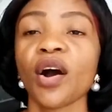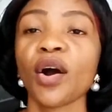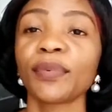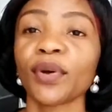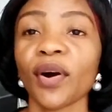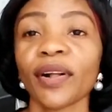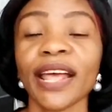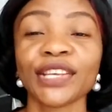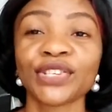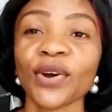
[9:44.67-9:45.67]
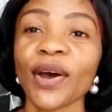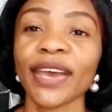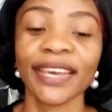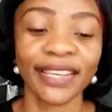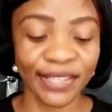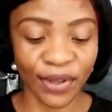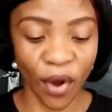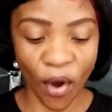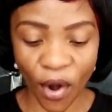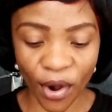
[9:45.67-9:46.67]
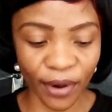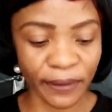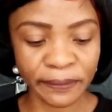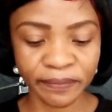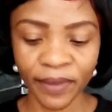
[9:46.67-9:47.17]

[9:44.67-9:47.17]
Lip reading: Hope you all enjoy this haul.